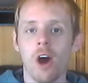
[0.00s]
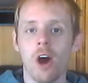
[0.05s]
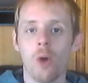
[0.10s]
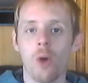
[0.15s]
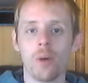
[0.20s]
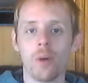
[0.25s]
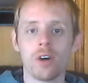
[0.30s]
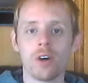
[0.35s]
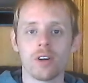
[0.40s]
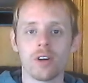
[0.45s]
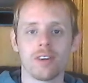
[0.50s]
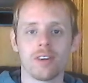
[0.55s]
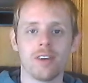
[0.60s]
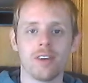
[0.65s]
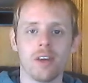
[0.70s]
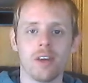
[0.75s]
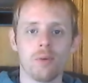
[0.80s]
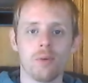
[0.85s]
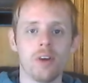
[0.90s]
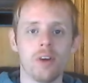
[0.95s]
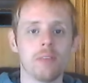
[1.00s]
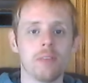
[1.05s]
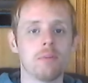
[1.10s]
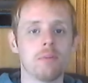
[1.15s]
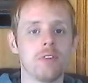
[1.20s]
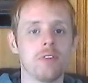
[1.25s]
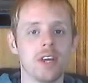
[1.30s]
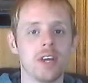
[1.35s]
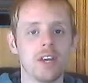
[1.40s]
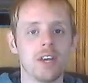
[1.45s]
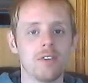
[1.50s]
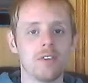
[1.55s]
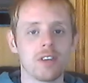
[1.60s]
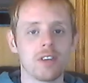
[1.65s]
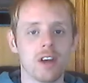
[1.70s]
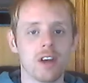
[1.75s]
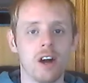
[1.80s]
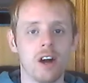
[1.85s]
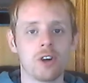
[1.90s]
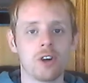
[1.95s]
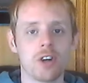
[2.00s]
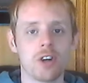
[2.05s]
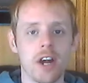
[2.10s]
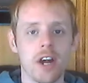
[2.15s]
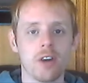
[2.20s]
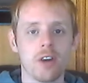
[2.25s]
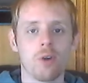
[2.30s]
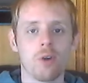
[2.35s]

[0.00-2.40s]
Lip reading: Are we going to stick with him to the end of his contract,